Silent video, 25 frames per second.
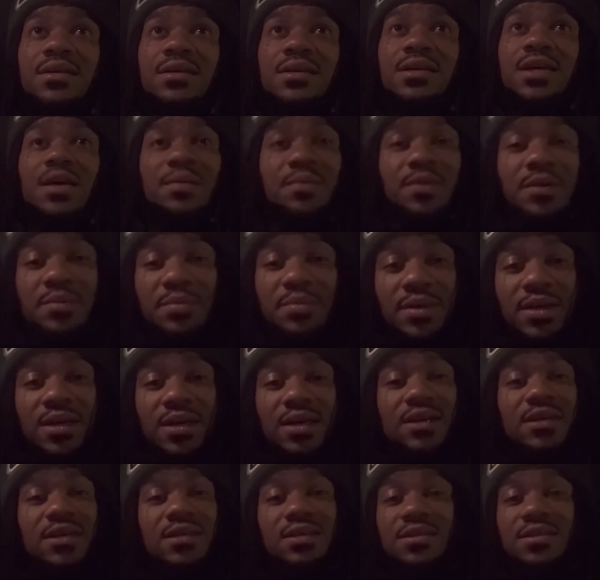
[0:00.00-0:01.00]
it be
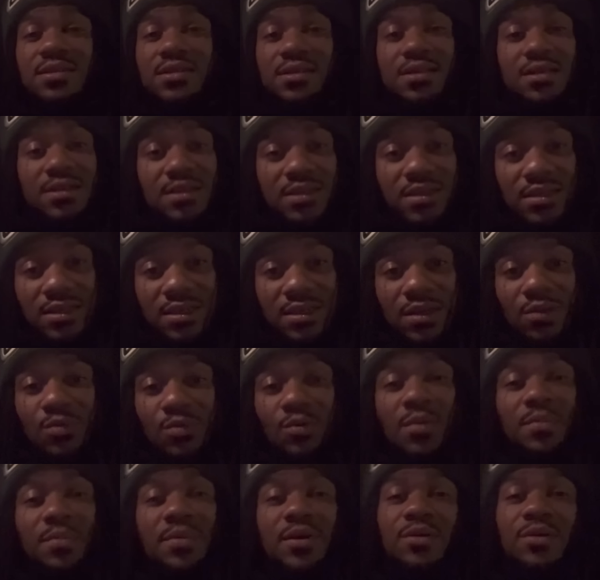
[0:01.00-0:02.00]
because the
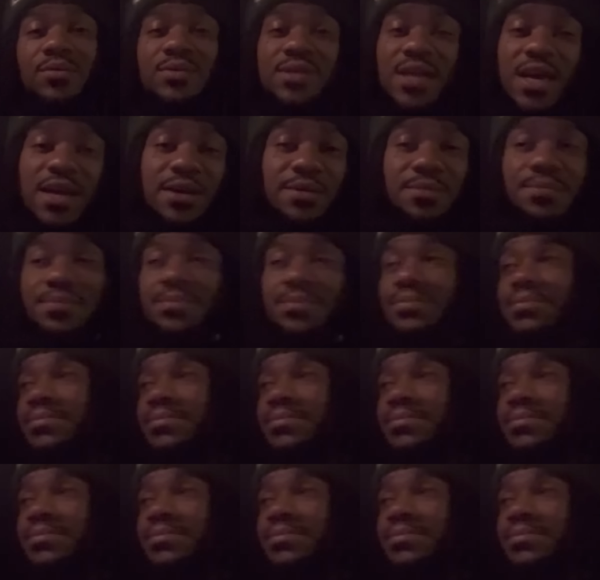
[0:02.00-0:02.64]
woman gonna take them.